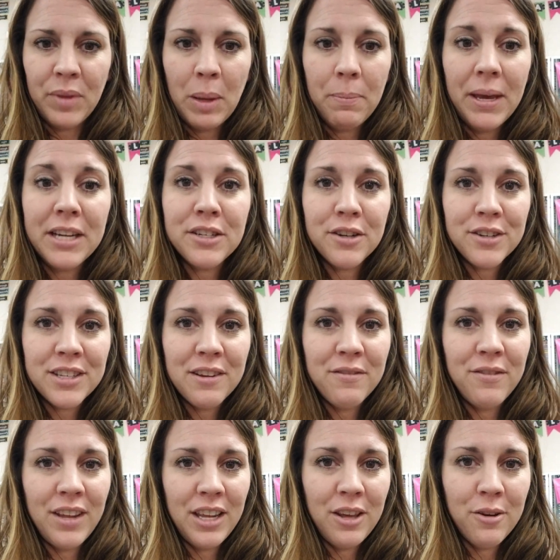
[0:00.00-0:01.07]
pictures
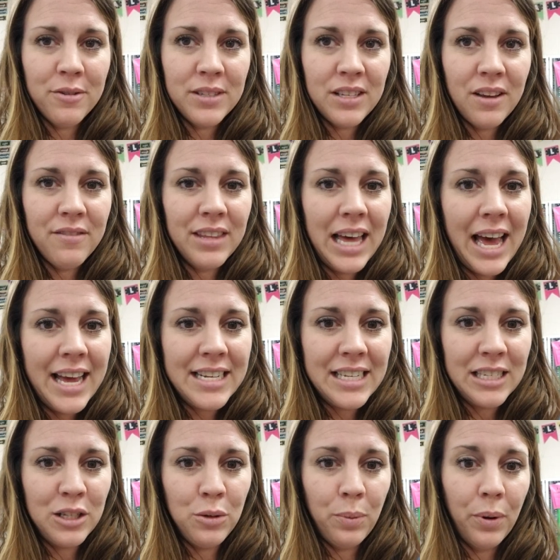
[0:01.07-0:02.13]
and videos of
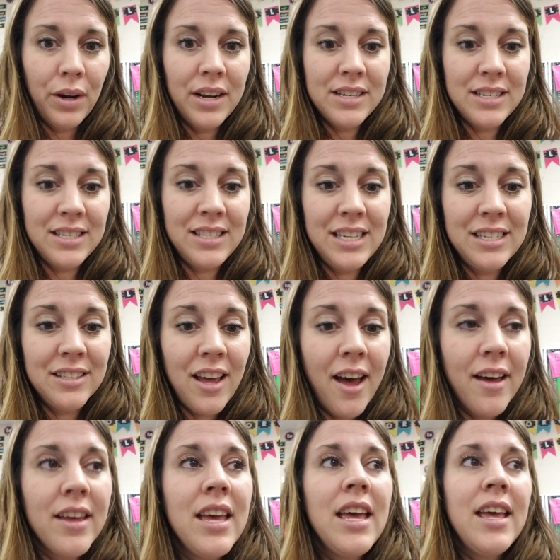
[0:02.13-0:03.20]
that to put onto
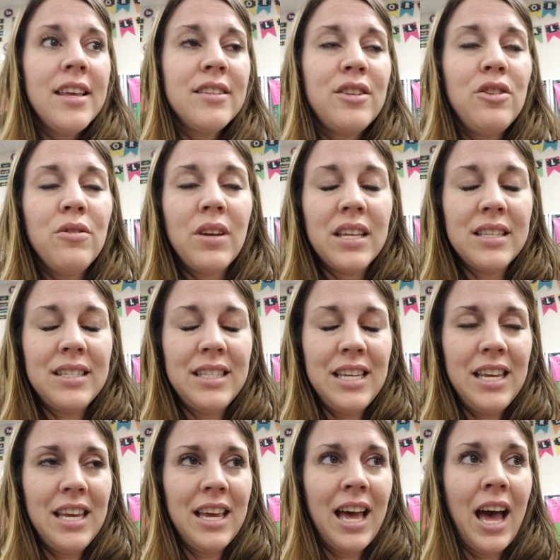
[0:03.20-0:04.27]
Seesaw so you can
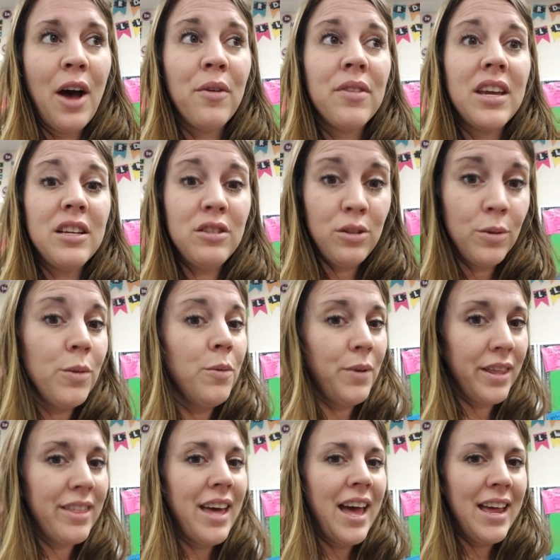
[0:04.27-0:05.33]
see how they do
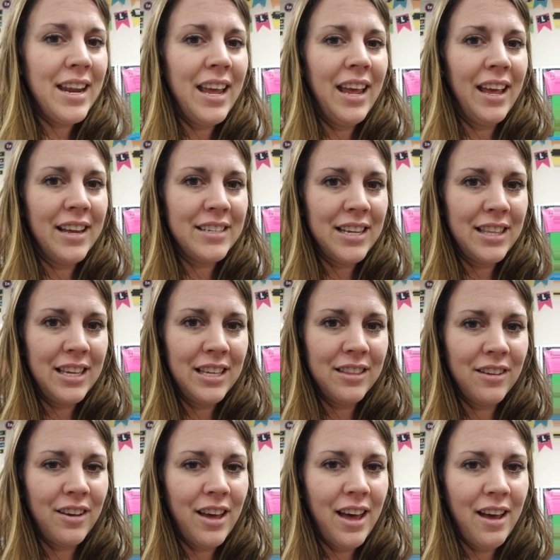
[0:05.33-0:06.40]
with that, and I think
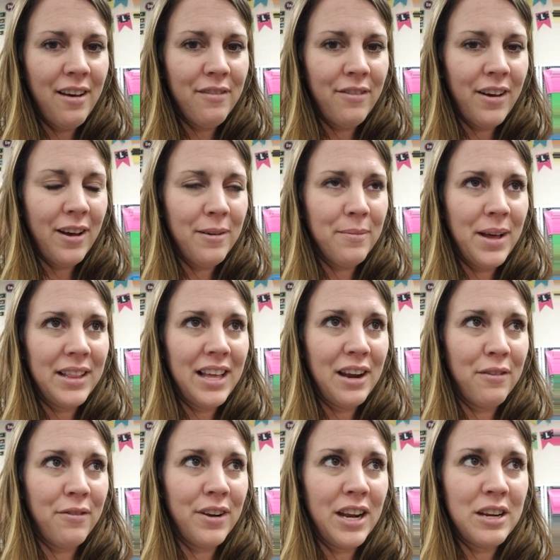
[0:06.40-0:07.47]
they'll have a lot
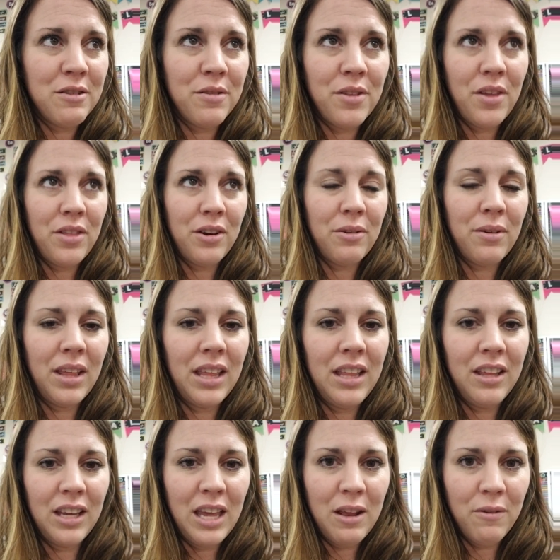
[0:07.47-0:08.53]
of fun. I know that they're really
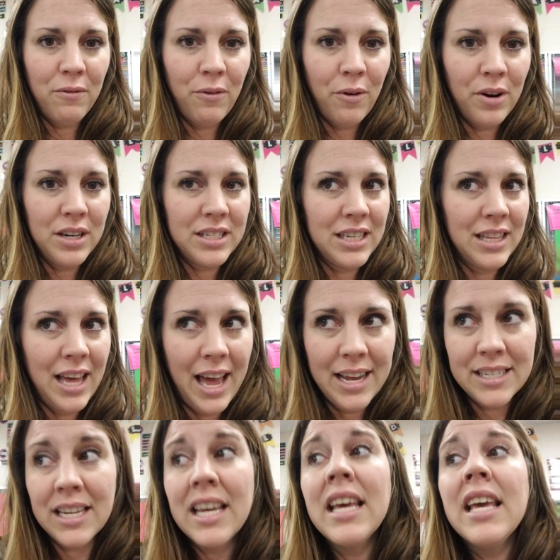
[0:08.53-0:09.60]
looking forward to that.